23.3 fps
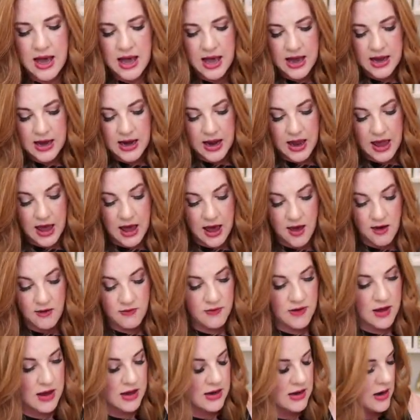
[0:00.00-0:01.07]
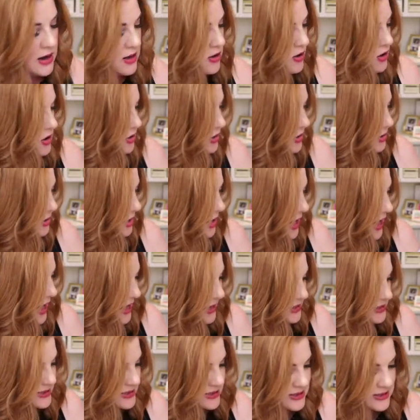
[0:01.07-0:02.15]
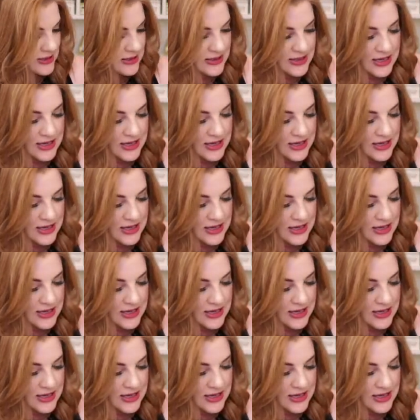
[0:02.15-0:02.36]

And I have another little accent